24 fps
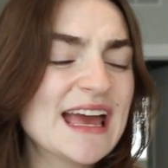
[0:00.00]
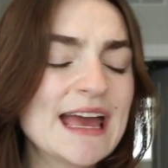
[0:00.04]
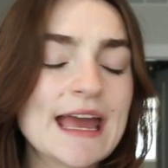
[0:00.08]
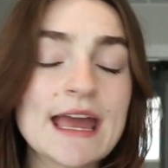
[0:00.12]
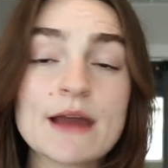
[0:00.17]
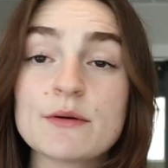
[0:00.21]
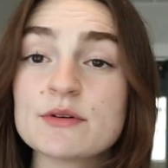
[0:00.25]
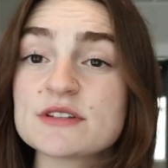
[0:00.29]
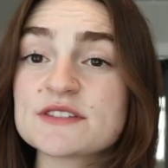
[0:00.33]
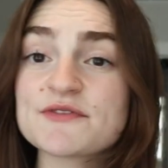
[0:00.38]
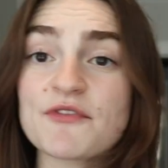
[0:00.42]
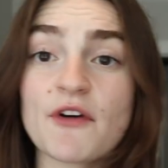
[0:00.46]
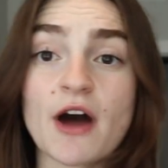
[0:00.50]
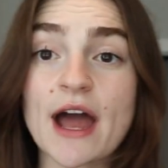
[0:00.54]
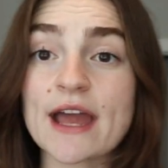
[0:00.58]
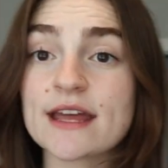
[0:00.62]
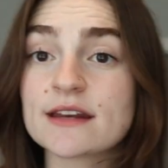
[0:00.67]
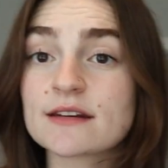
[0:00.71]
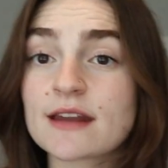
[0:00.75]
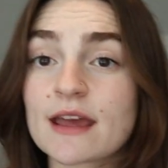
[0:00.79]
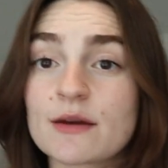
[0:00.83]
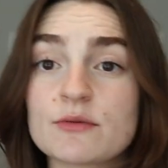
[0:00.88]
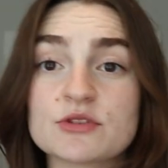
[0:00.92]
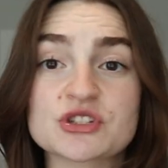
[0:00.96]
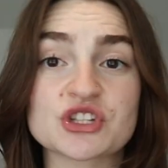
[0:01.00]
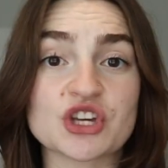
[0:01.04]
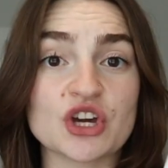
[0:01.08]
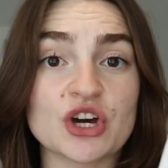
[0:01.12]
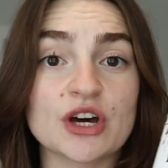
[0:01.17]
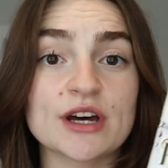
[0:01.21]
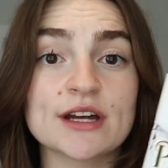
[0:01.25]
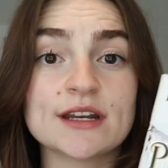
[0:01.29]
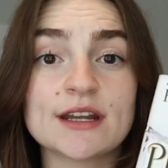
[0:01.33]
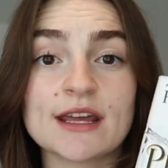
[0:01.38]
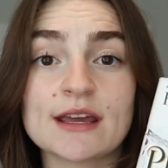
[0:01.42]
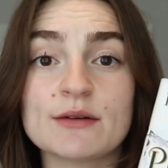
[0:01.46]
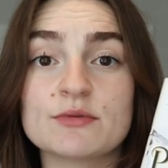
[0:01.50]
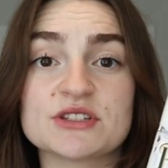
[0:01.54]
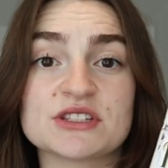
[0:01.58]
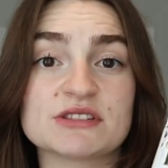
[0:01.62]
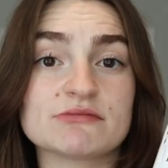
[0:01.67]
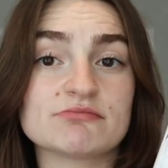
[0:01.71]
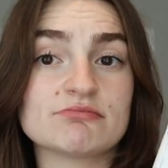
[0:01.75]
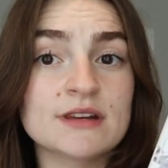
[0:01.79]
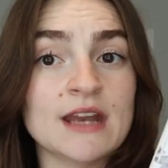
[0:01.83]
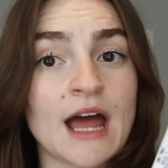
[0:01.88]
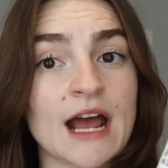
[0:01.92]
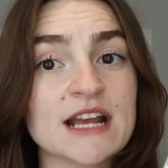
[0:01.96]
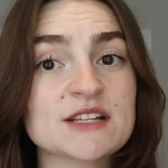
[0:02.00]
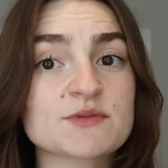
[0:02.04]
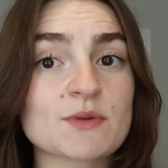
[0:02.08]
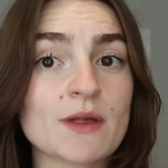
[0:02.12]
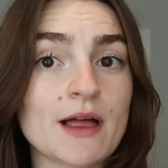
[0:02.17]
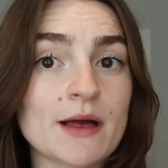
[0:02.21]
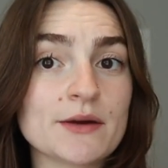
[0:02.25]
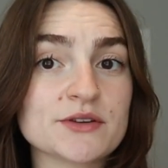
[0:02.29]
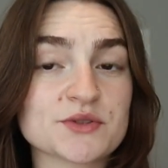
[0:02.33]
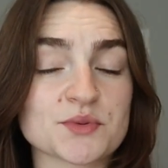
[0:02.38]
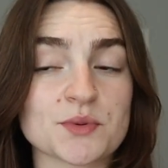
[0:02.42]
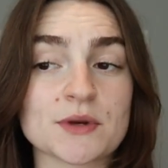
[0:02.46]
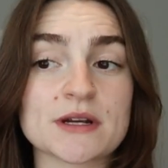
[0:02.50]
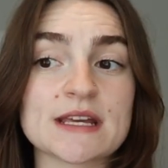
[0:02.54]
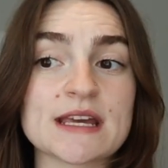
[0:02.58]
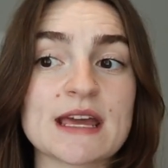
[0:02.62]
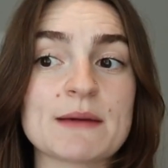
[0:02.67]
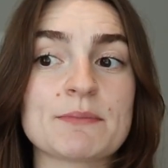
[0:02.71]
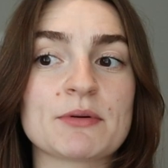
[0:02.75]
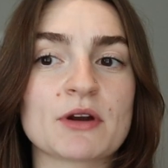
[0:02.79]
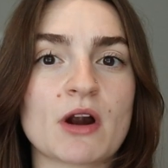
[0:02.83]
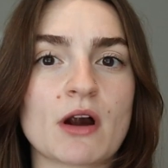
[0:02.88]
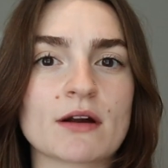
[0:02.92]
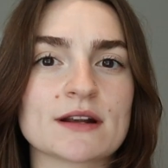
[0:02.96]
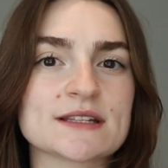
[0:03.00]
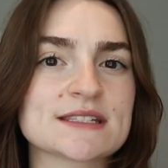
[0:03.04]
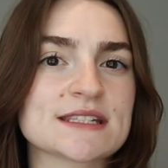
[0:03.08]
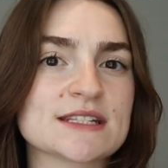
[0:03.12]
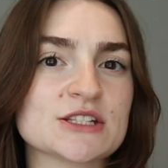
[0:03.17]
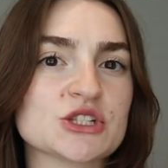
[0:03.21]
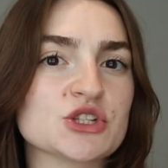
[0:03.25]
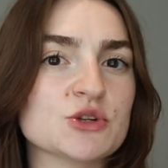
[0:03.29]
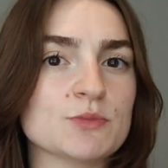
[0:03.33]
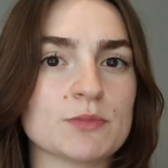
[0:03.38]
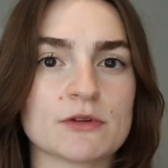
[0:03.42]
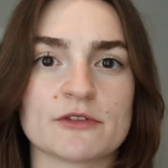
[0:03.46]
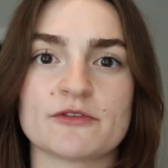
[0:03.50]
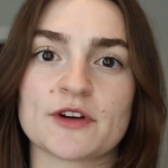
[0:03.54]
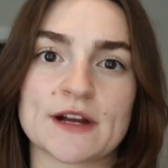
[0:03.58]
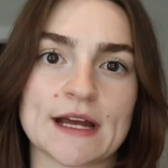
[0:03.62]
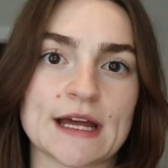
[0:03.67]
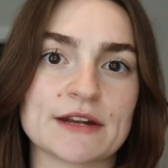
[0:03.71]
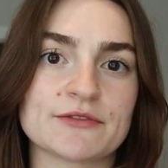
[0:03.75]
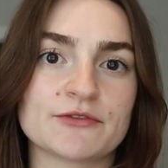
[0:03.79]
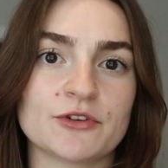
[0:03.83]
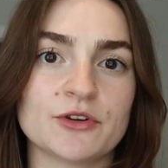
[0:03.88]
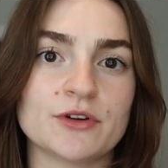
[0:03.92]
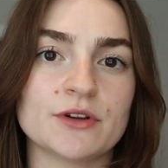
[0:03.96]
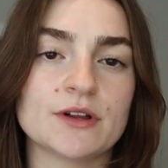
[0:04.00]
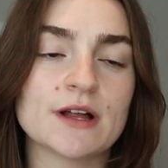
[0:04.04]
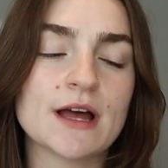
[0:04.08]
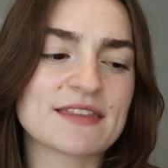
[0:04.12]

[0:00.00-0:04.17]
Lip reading: It was fine, it was good, it was nice while I was reading it, but honestly super forgetful.